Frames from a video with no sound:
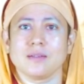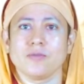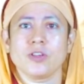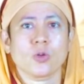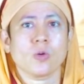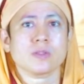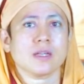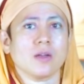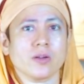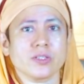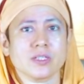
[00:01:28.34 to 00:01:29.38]
which goes and
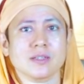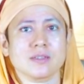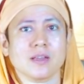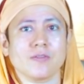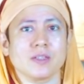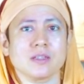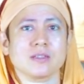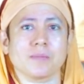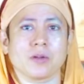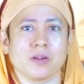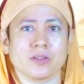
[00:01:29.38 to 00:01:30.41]
lodges itself in the
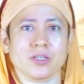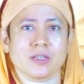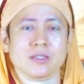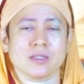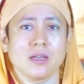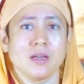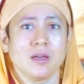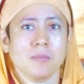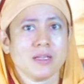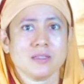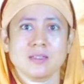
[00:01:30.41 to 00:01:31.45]
subconscious.
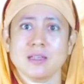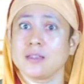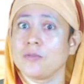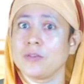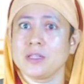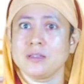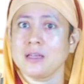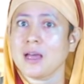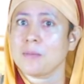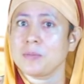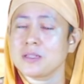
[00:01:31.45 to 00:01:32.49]
Please see, the vritti
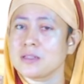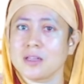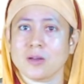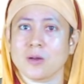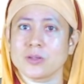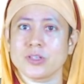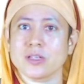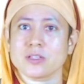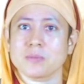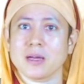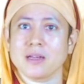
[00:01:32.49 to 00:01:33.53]
happens in the
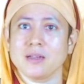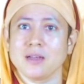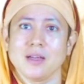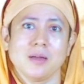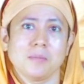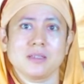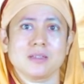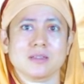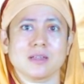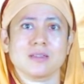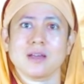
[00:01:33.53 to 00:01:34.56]
conscious mind, but the
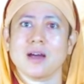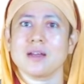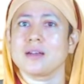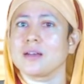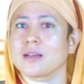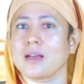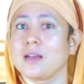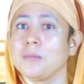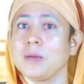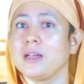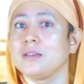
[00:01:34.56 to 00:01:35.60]
sanskar can
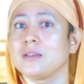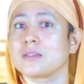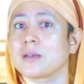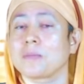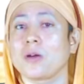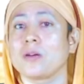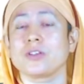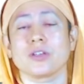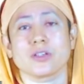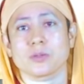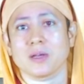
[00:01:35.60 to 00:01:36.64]
remain in the
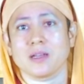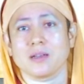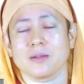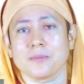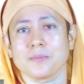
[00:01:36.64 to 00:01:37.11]
subconscious mind.